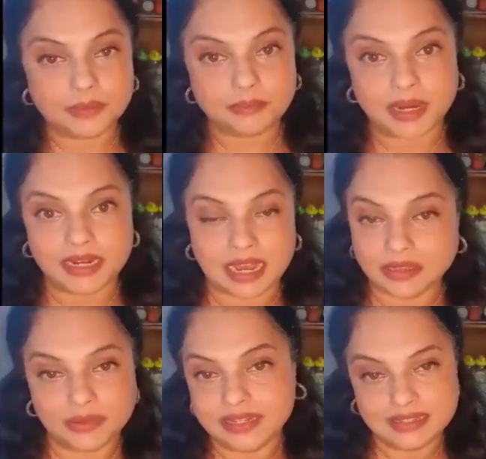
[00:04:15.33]
but
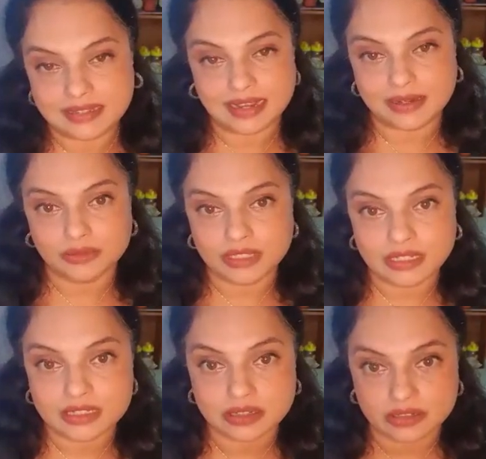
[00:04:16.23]
otherwise I don't think
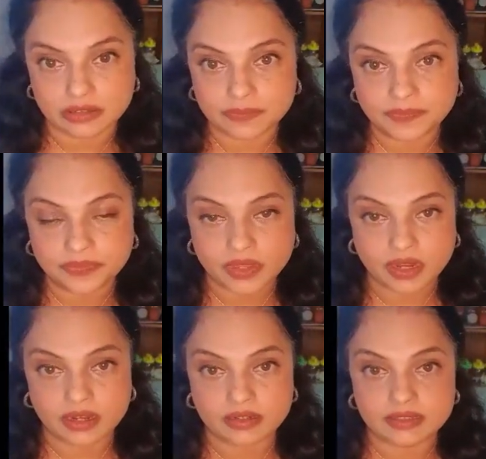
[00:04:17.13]
it's
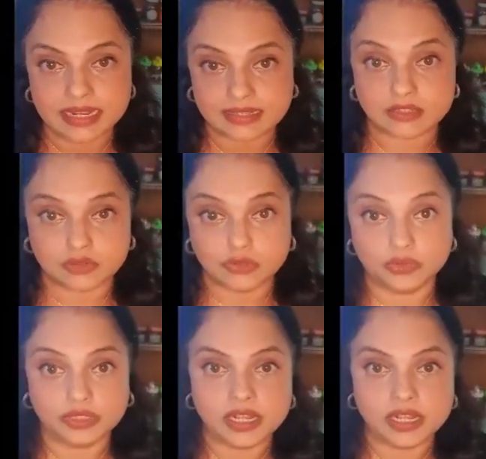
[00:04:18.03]
going to taste good.